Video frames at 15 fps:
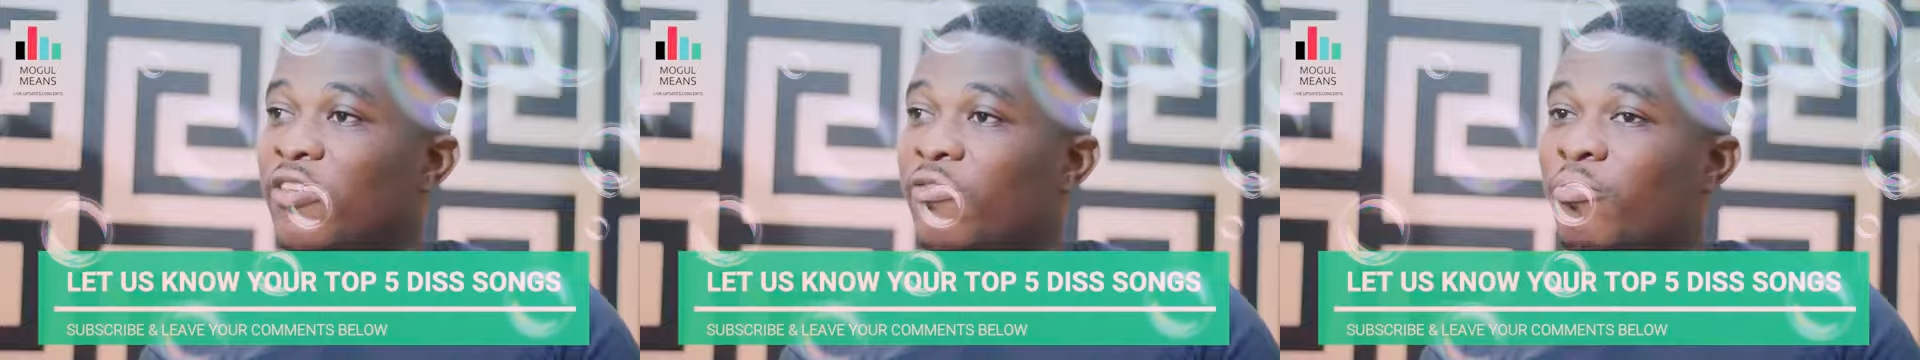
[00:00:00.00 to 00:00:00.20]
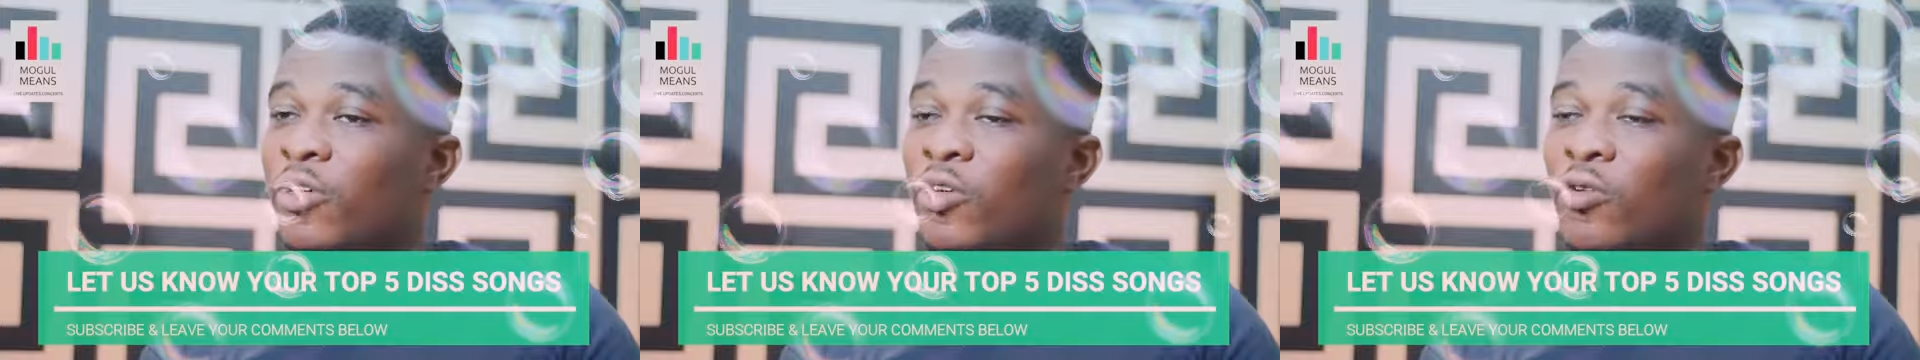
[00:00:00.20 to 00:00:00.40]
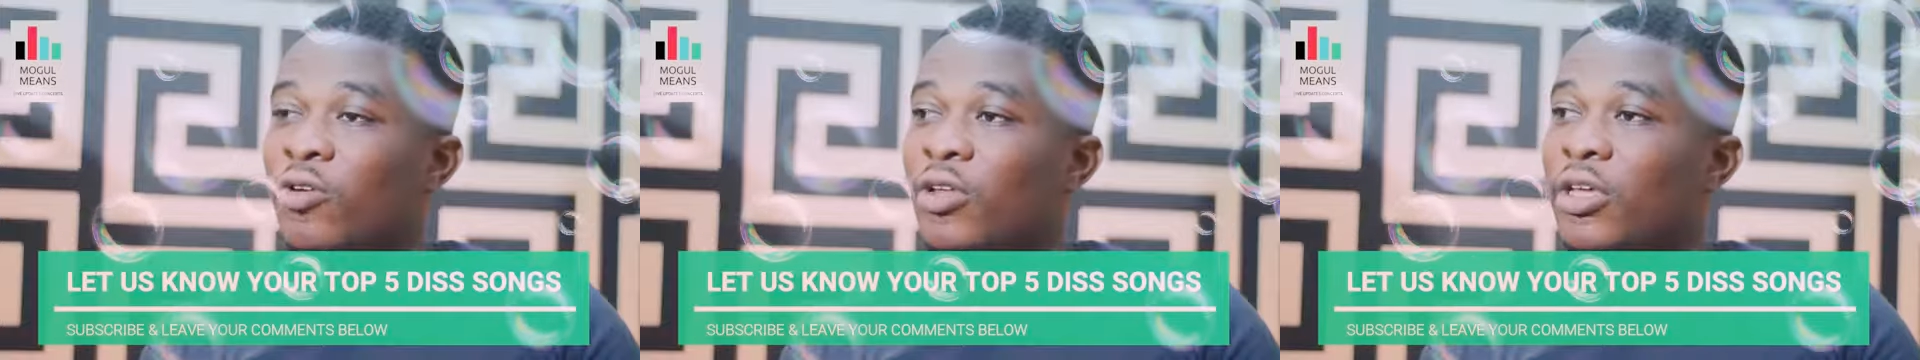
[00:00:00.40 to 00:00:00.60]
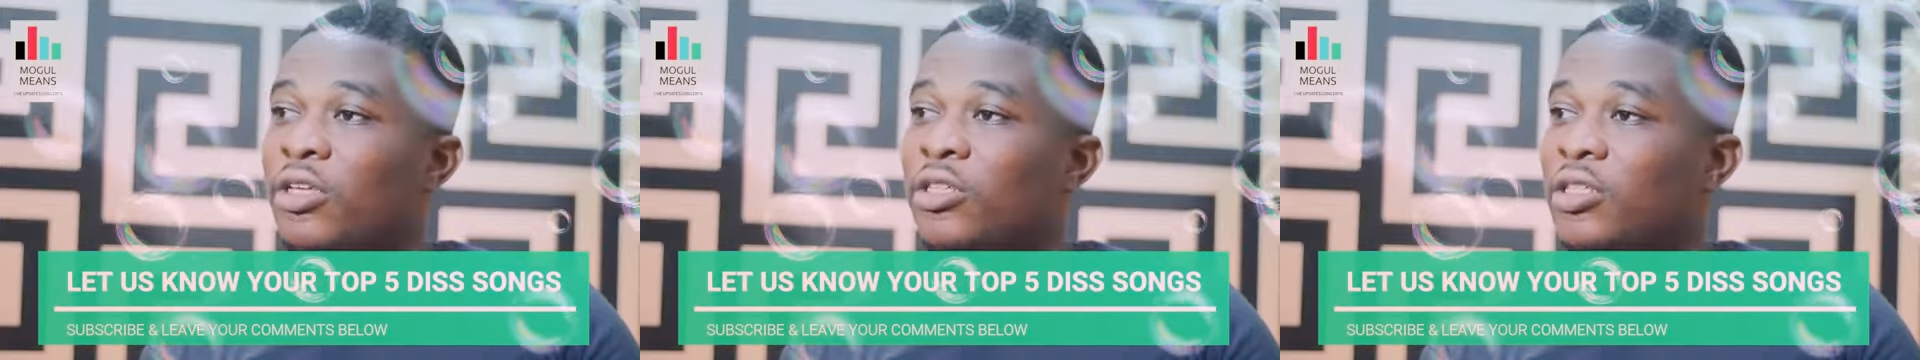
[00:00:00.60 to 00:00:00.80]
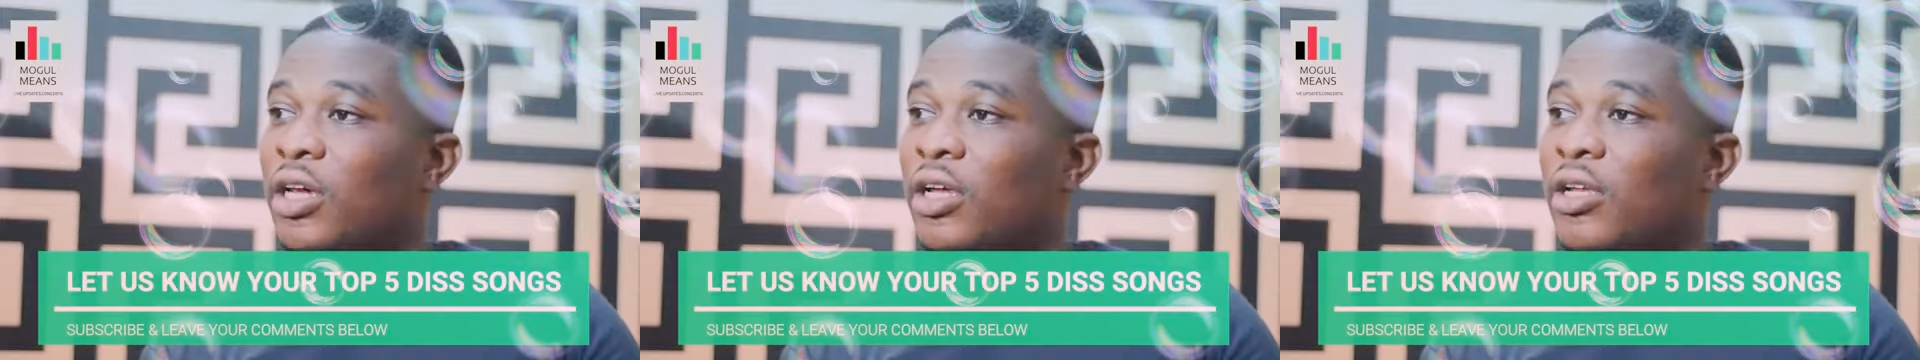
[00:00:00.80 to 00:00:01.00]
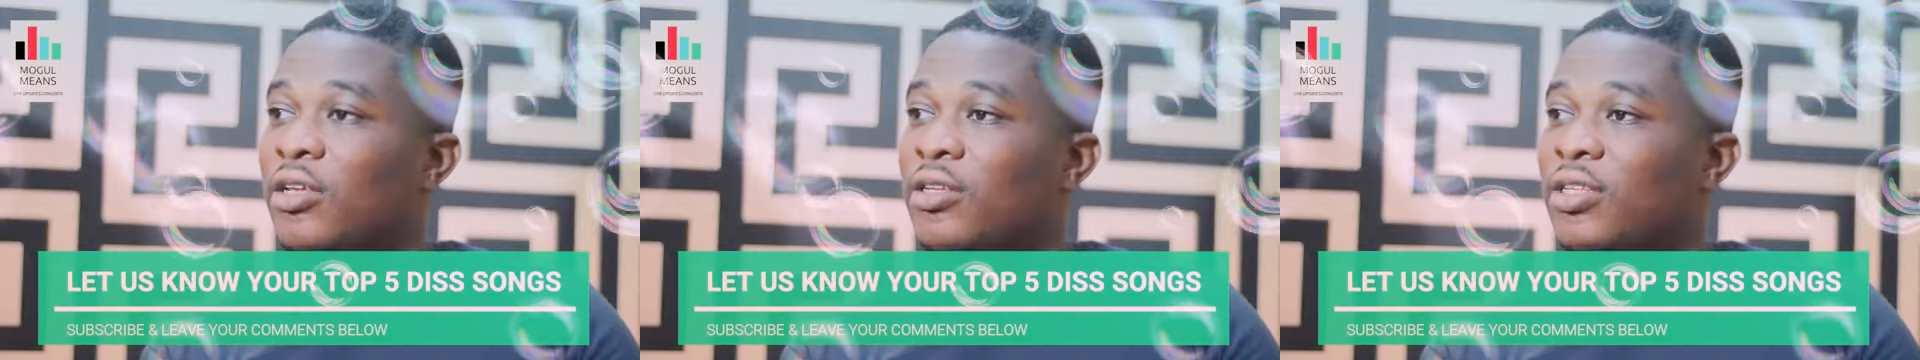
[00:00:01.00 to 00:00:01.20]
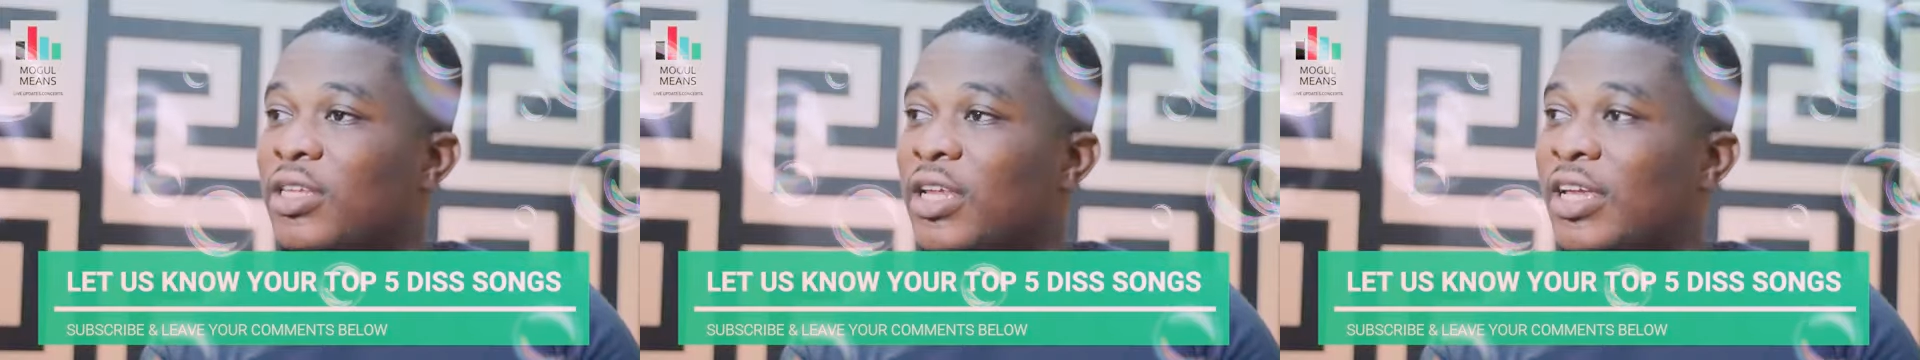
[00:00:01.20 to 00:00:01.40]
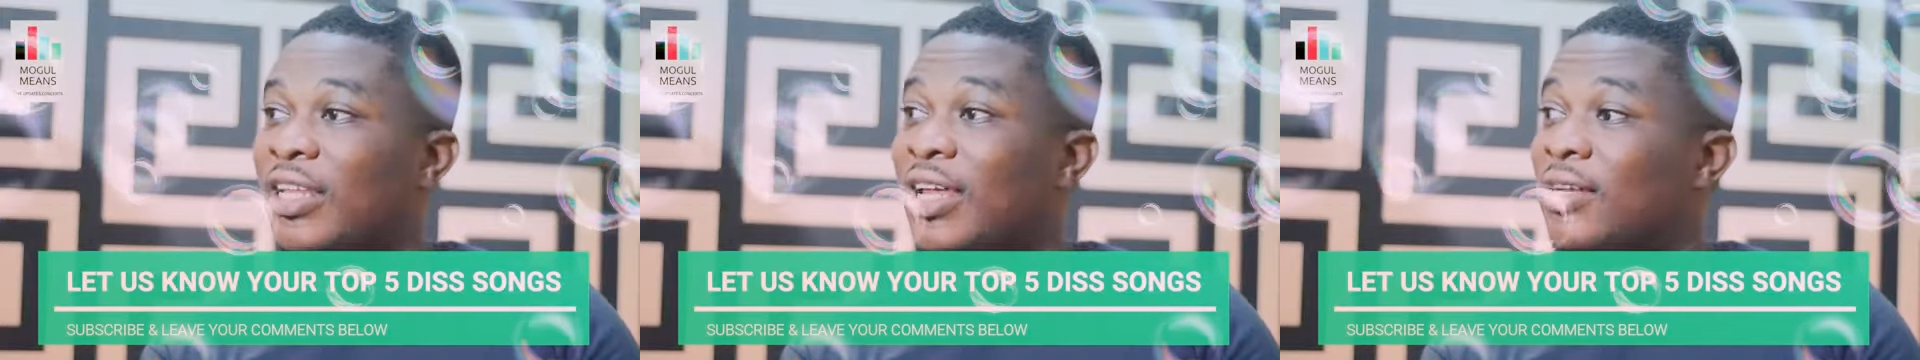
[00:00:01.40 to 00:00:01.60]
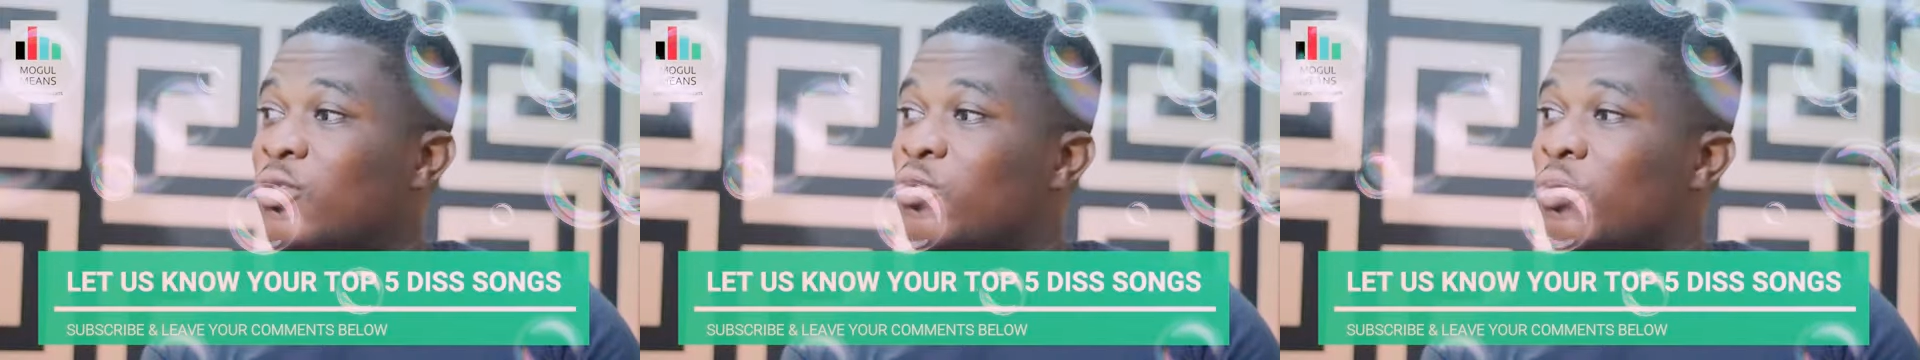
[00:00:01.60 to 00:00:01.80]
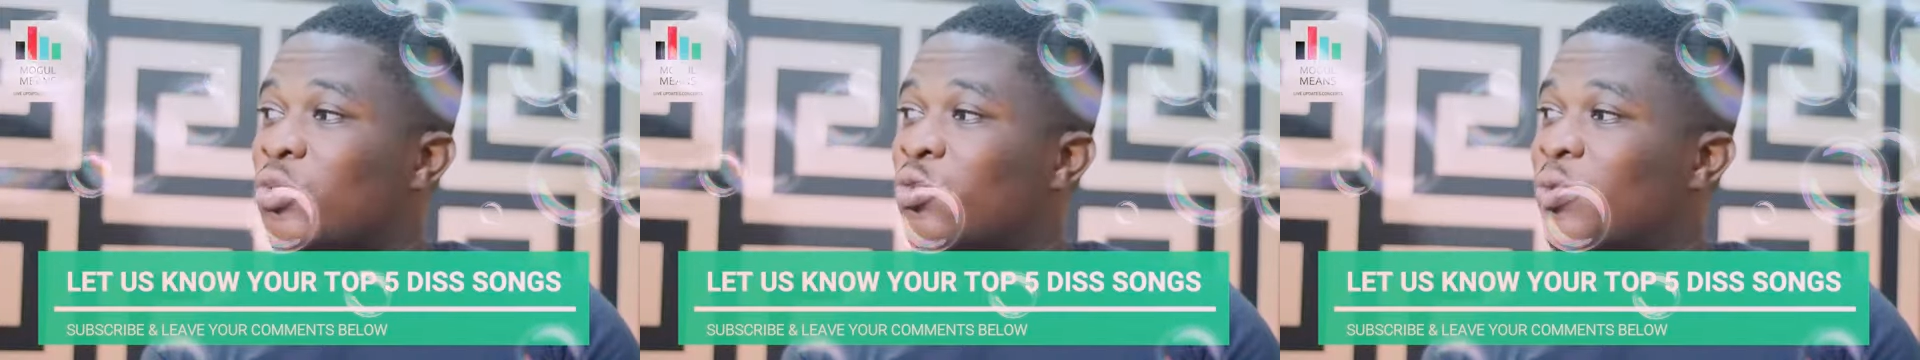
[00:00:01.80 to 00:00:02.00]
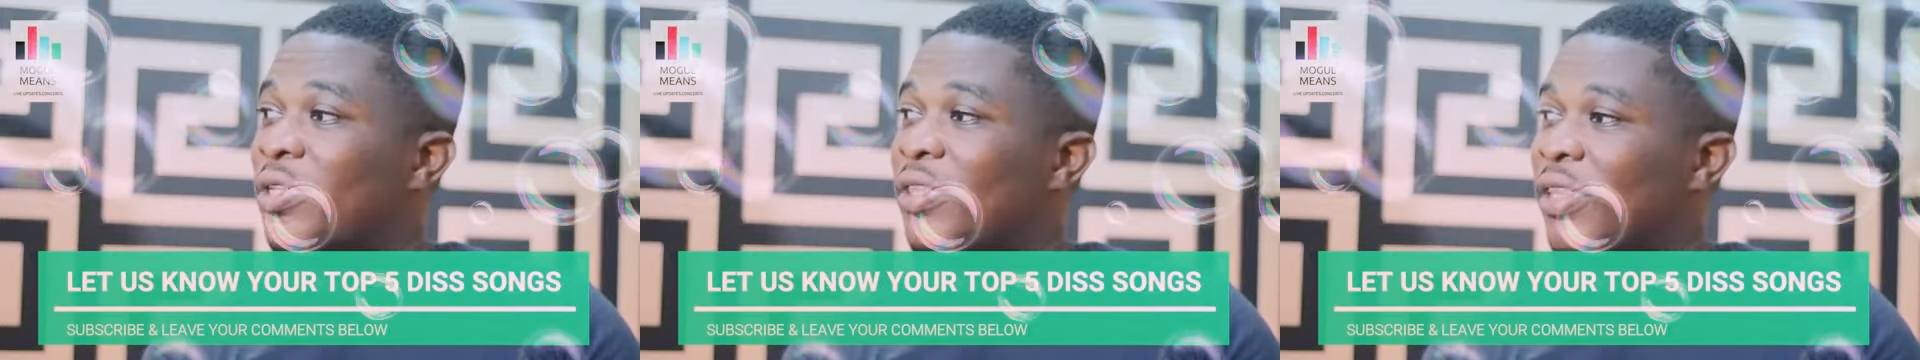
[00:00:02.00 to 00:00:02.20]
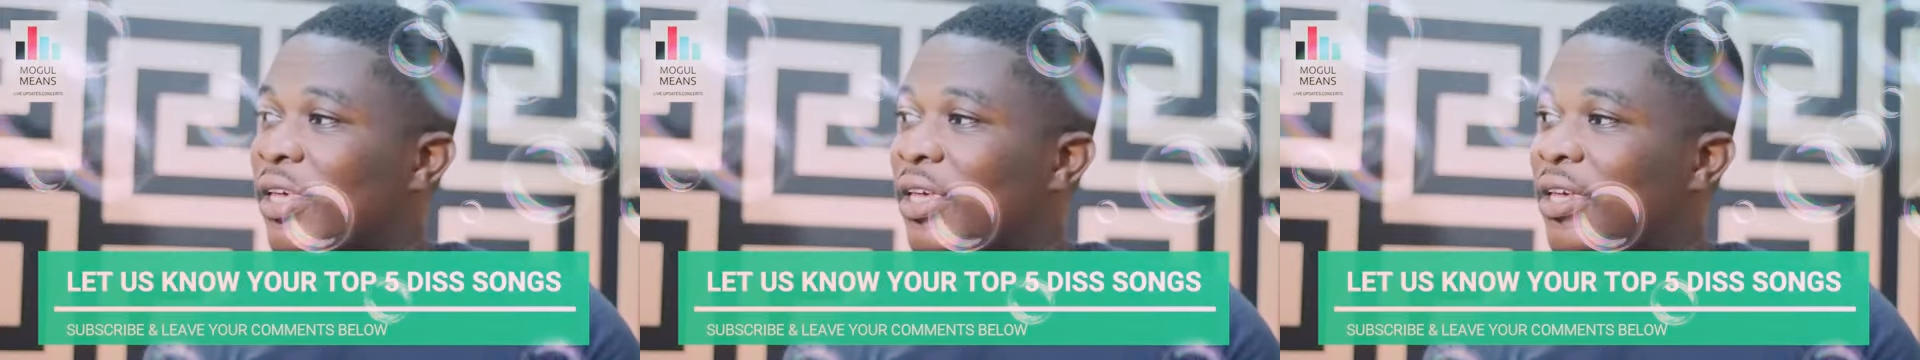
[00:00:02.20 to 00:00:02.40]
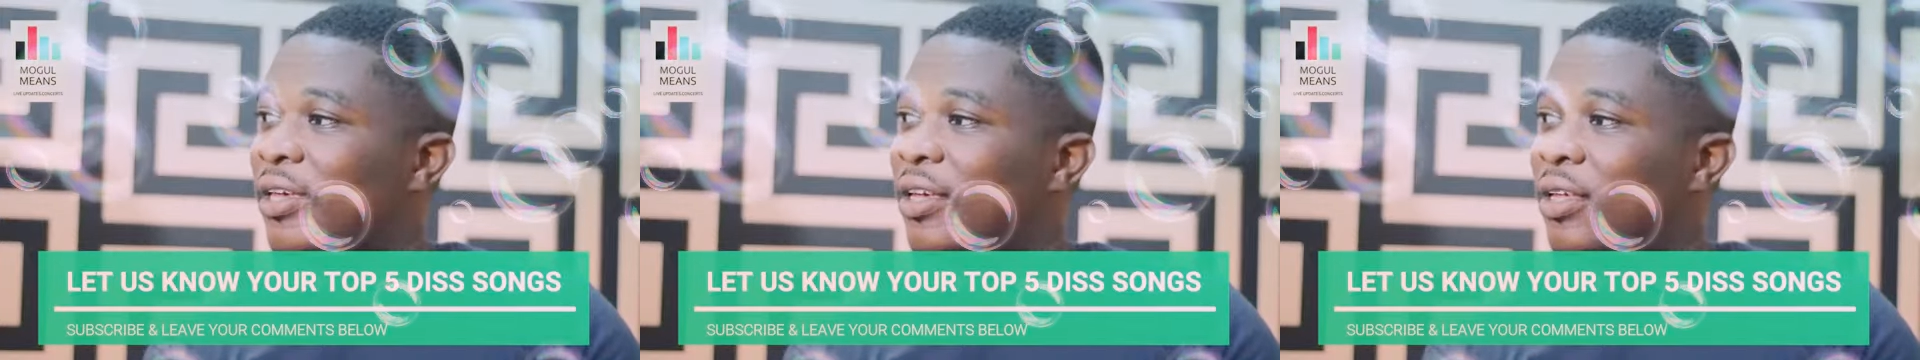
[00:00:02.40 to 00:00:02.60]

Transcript: they've been on each other's neck. That is what we think.